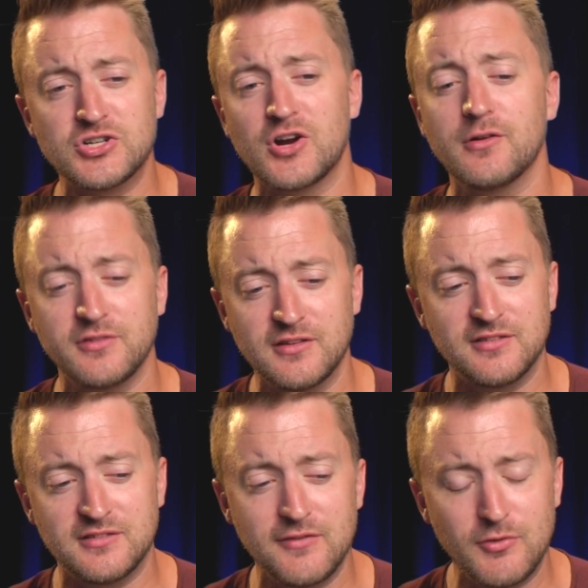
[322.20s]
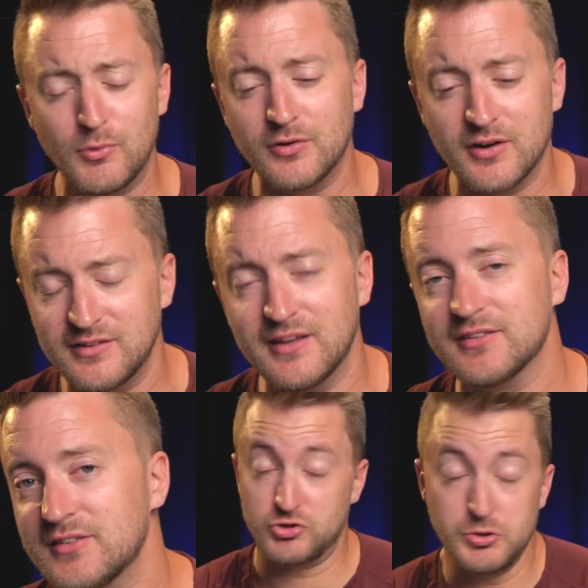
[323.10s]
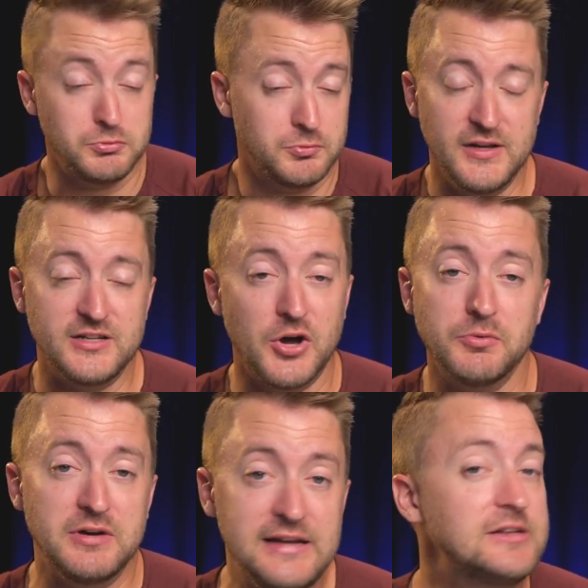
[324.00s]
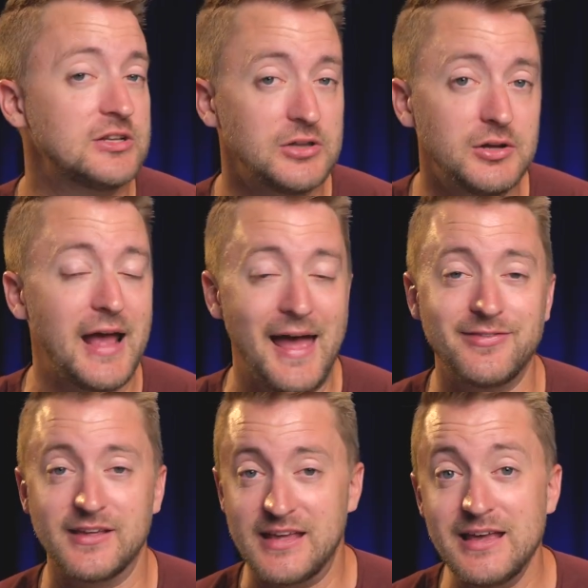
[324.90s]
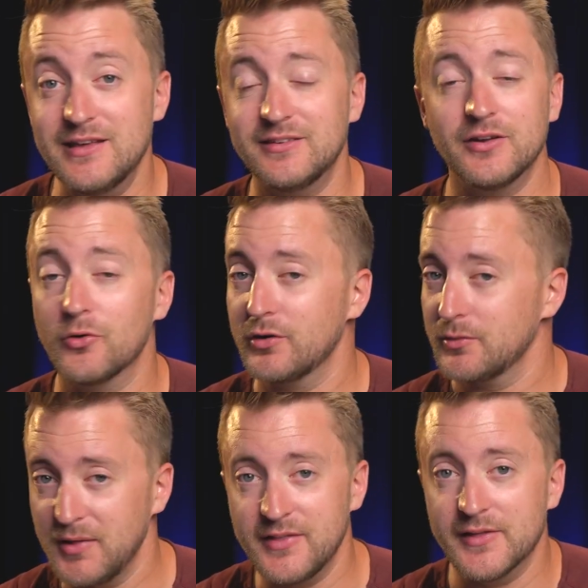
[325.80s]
Charles and Stevie Wonder exist? True, we don't need to look at the keys in order to play